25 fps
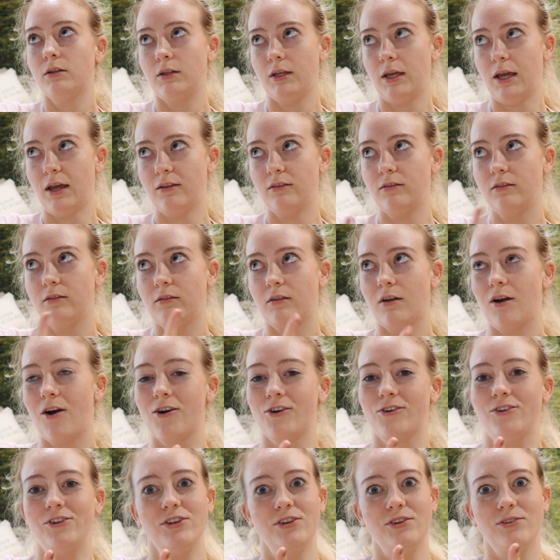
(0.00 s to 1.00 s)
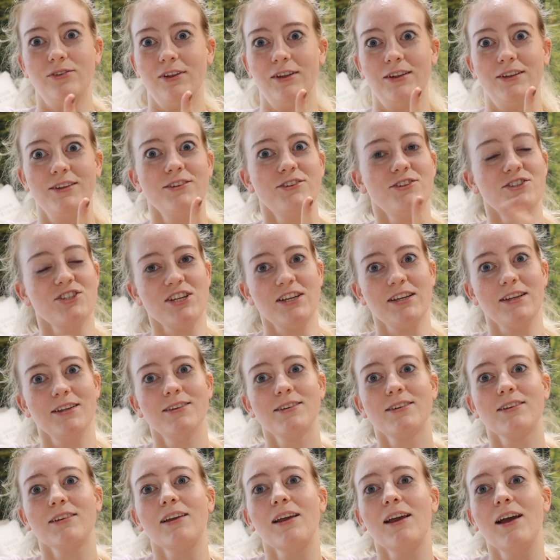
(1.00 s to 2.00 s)
Yes, Auckland, New Zealand.
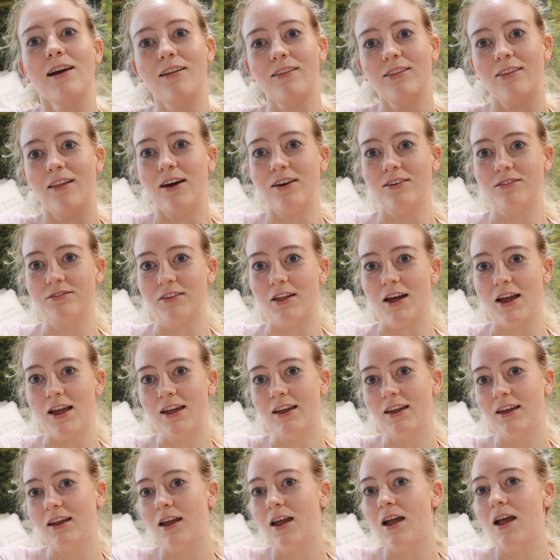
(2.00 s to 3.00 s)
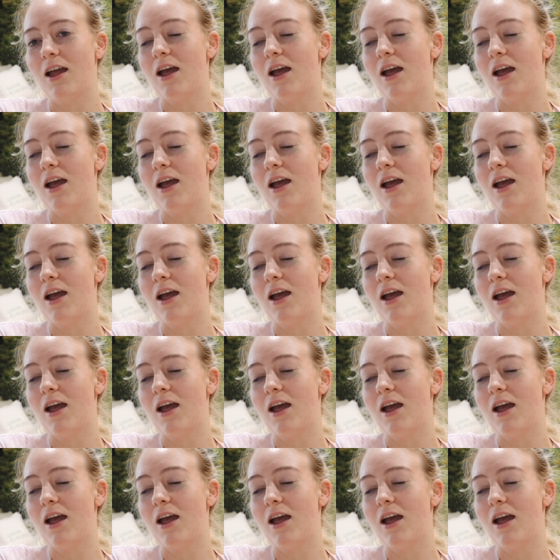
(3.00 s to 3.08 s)
Jeez, a lot of flying.